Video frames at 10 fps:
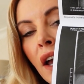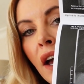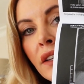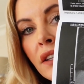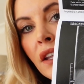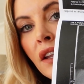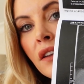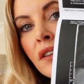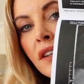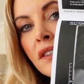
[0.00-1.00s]
And I
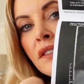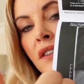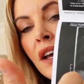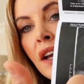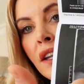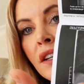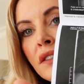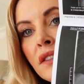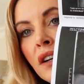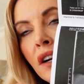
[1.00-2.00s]
think there's
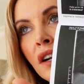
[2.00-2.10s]
slight